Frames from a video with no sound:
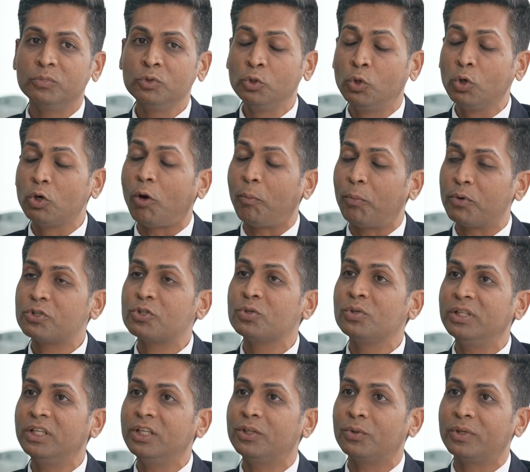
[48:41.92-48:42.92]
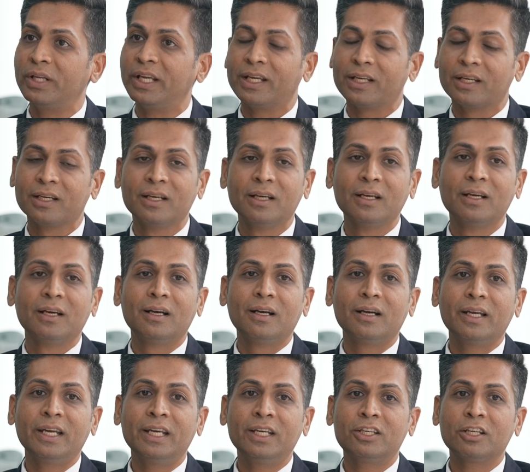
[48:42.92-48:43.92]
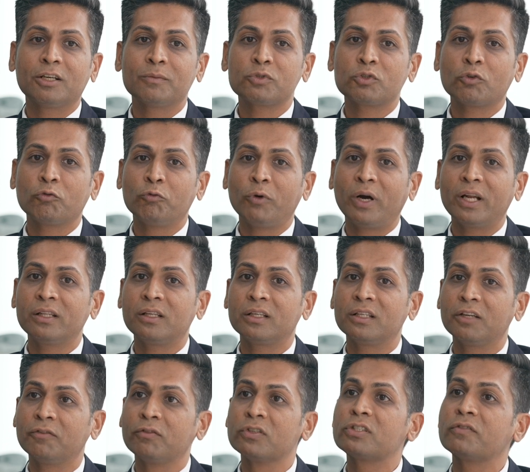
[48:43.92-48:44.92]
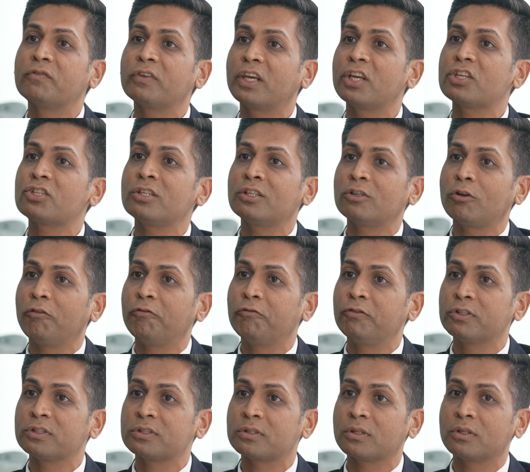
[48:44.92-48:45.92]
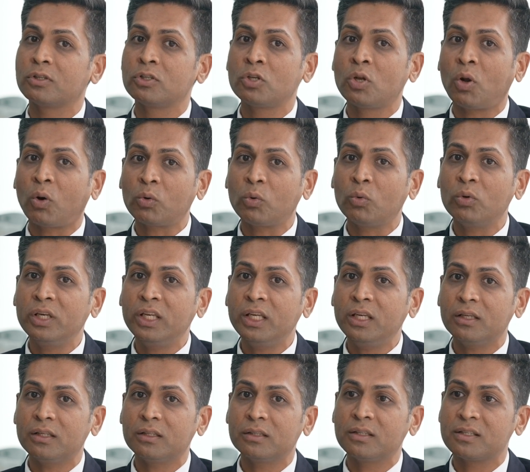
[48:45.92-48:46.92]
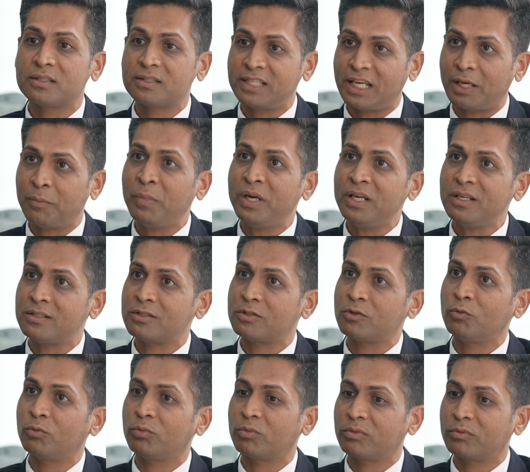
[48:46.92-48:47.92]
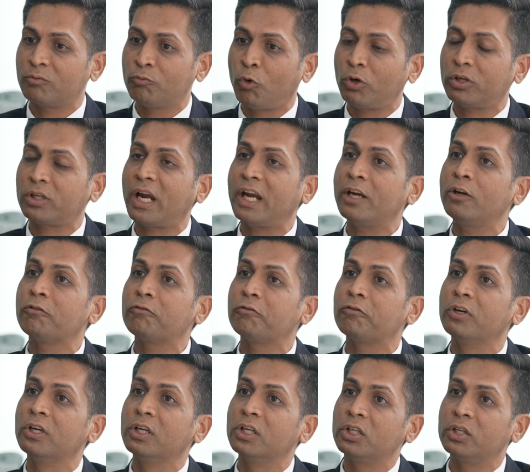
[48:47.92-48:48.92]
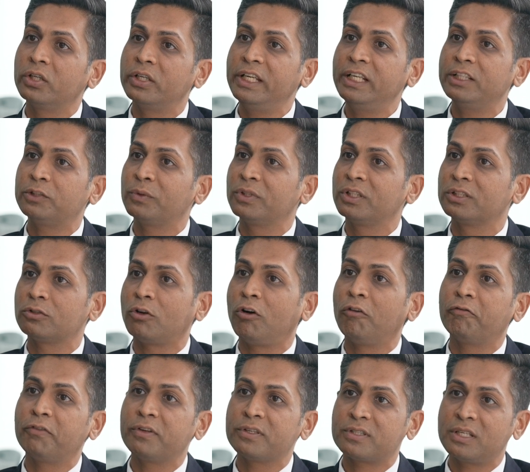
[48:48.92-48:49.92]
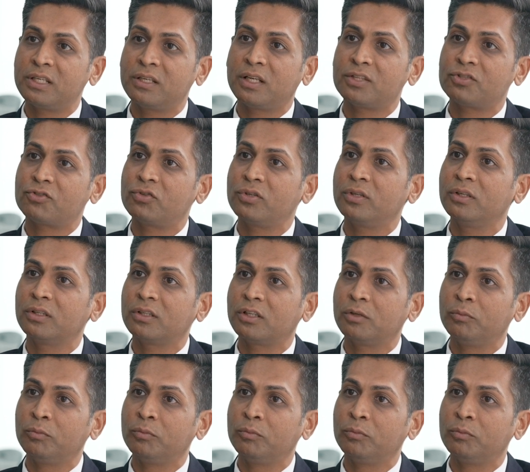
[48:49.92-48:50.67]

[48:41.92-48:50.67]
good opportunity today, in terms of, one, the diversification it offers, not only the segments, so what kind of REITs, whether it's office, industrial,